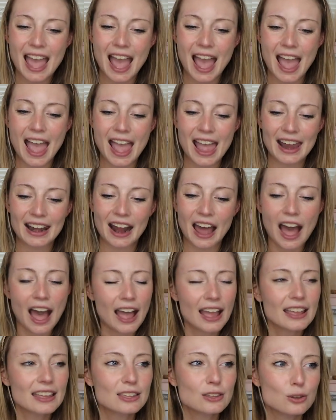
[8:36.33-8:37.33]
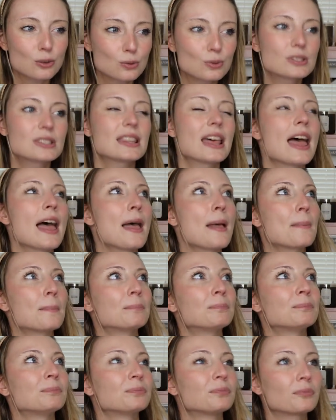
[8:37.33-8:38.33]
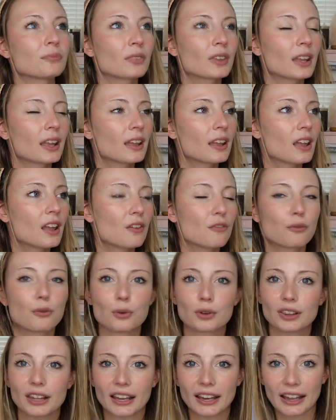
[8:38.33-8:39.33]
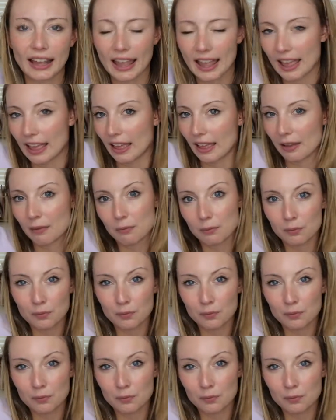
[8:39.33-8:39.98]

and I use them for like a